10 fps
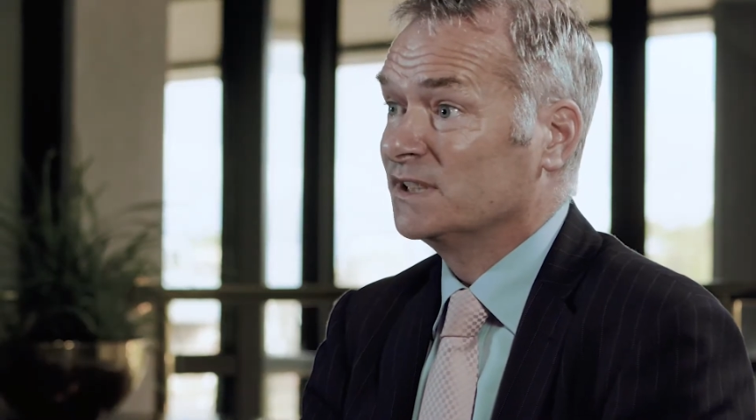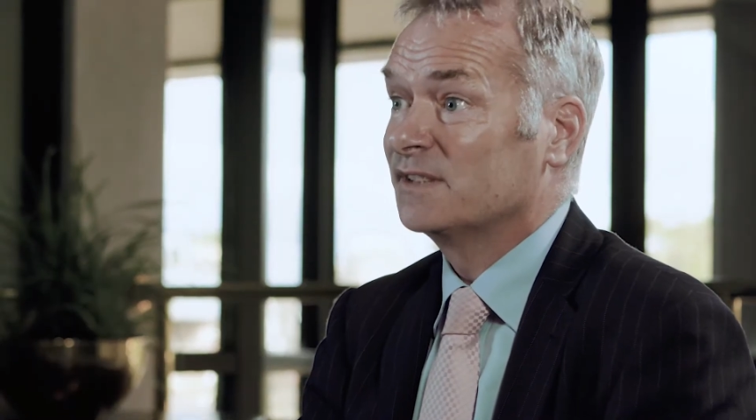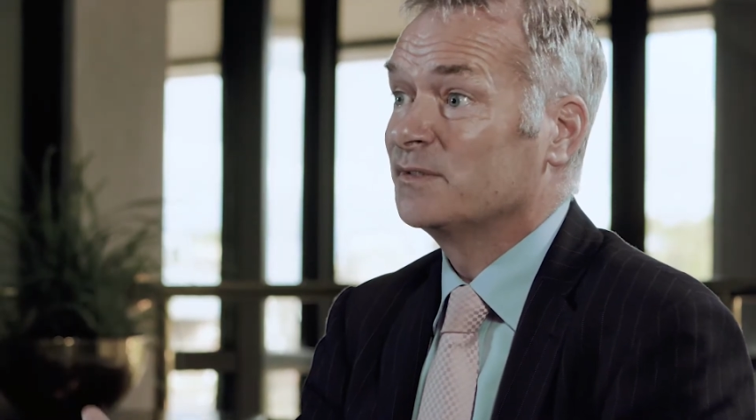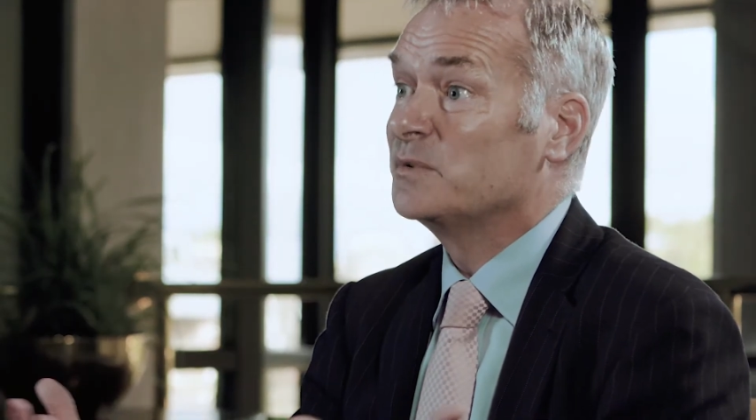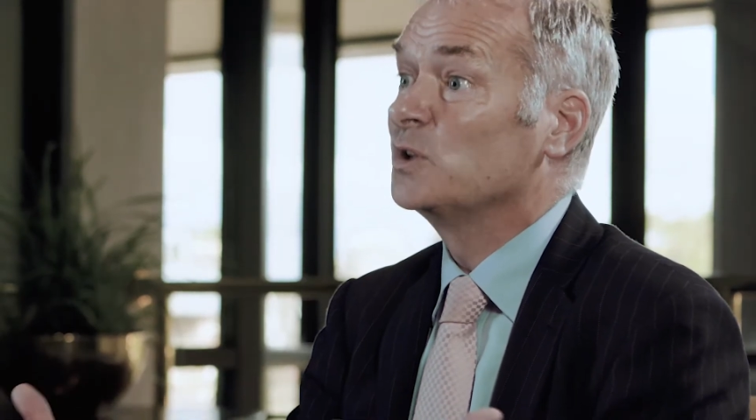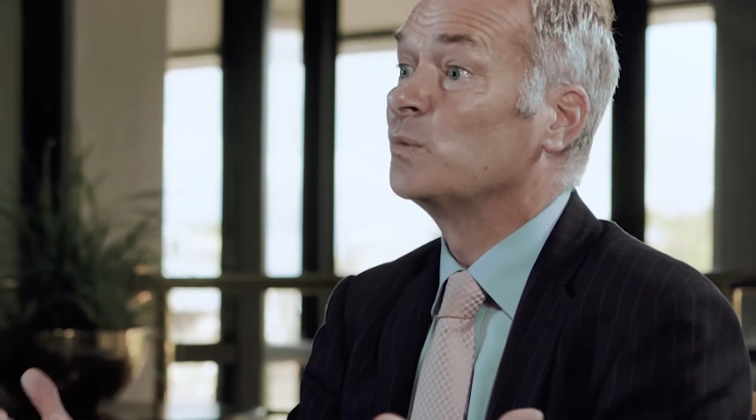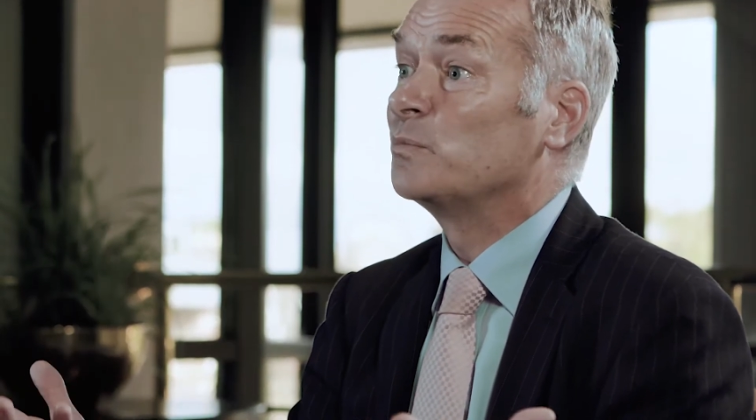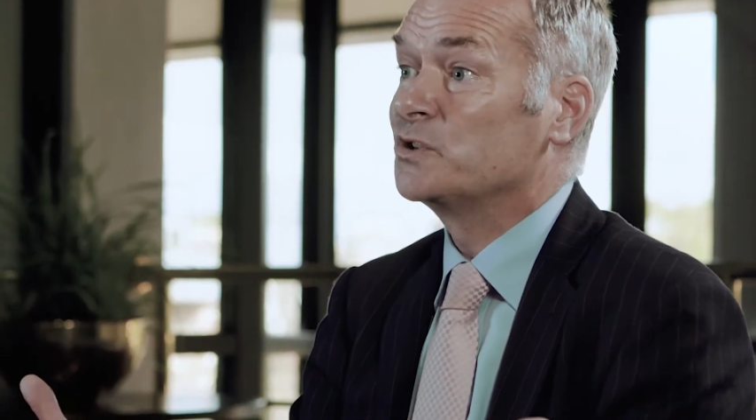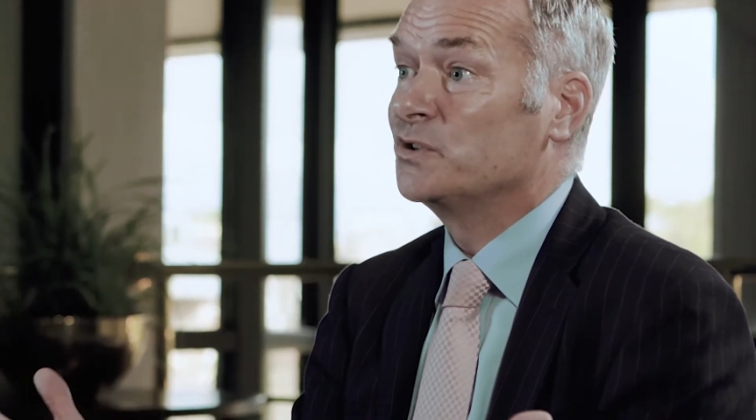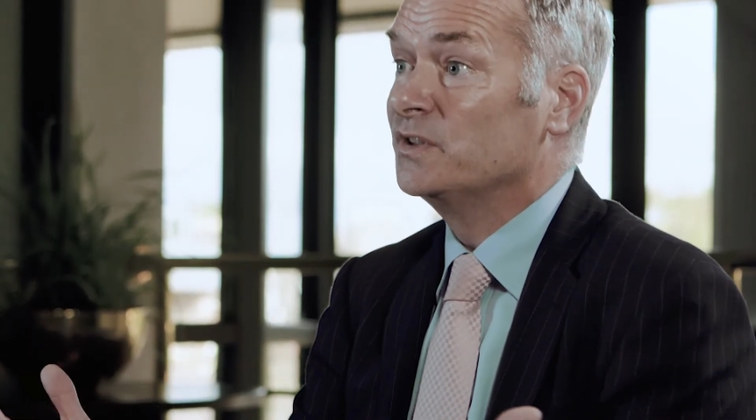give them the
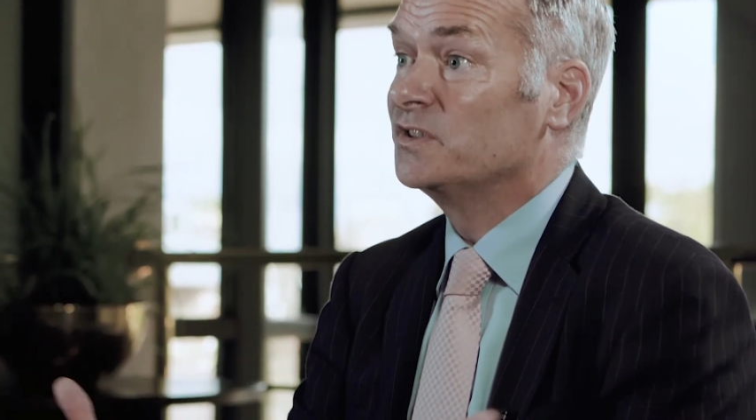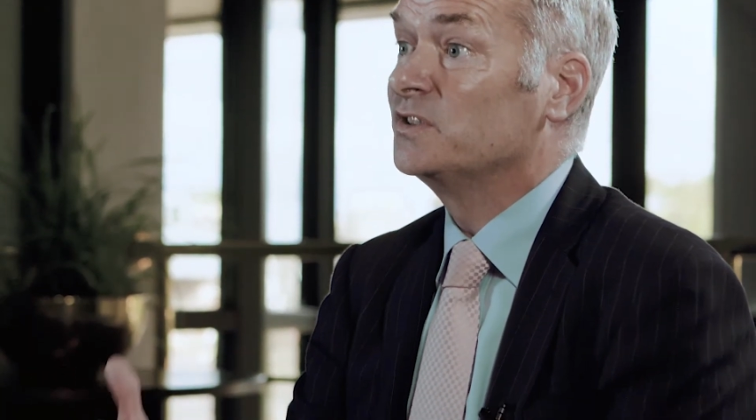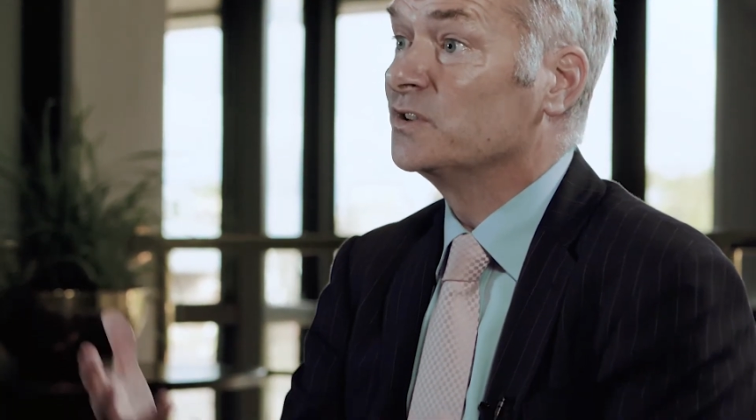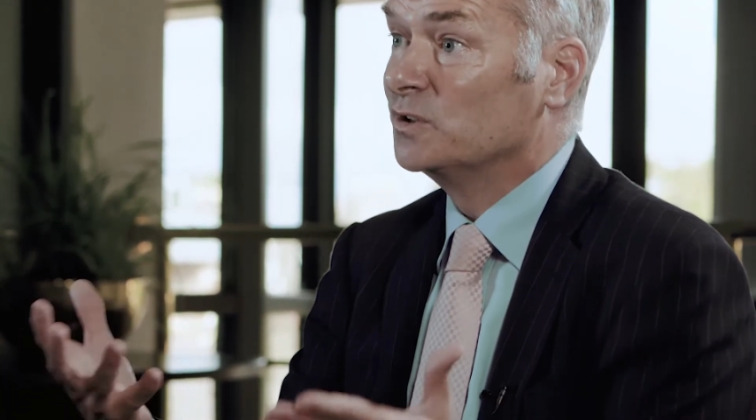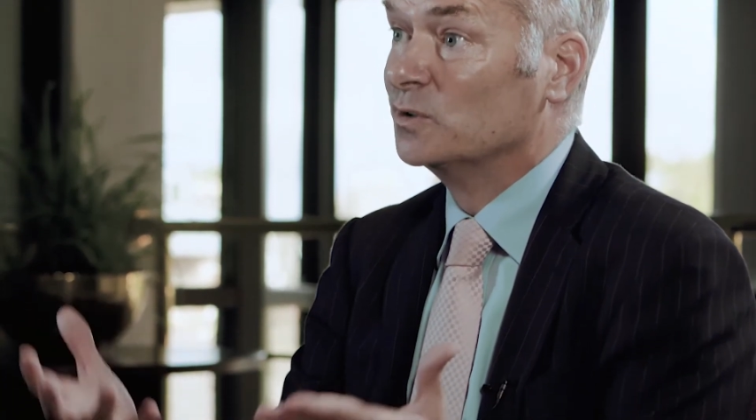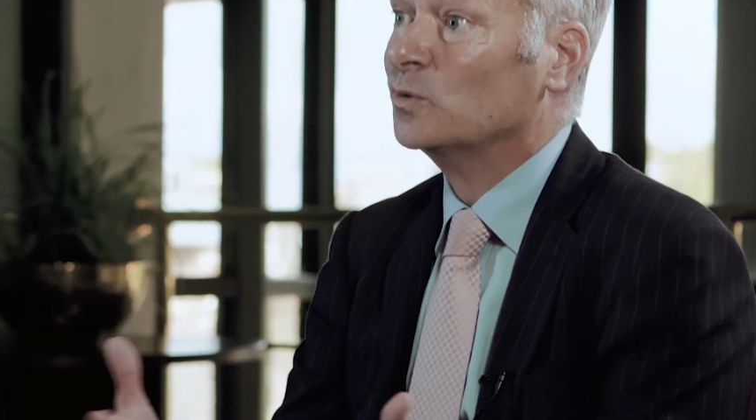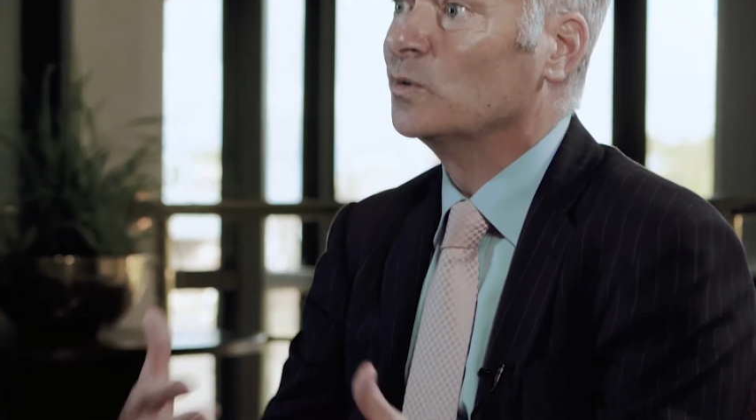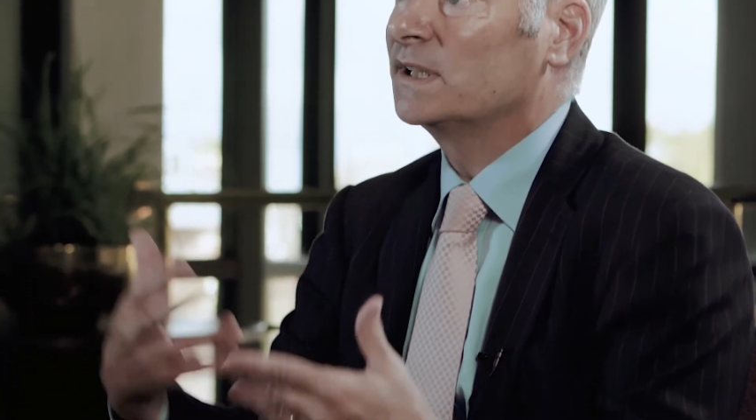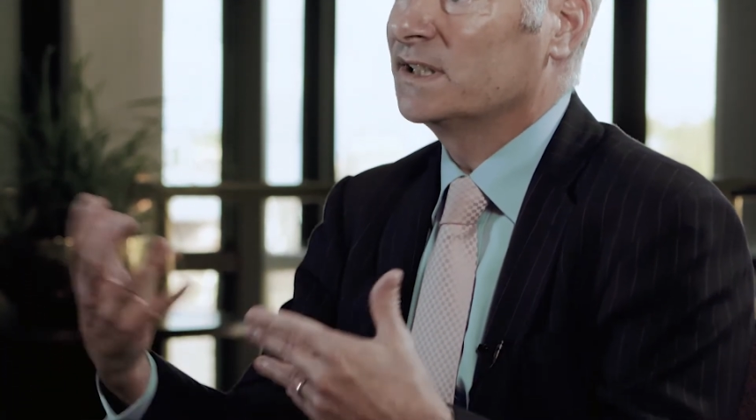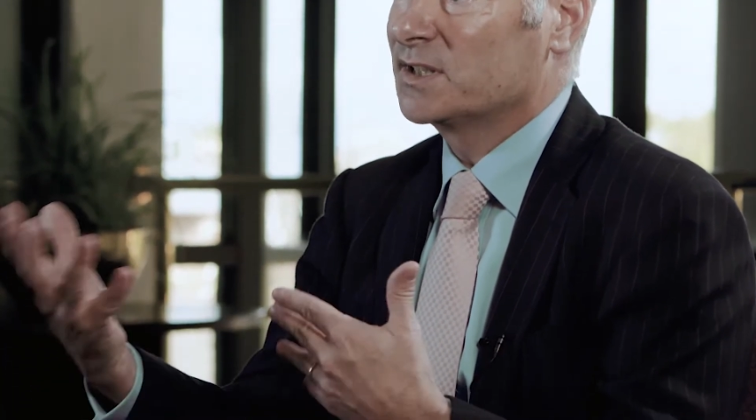opportunity to go and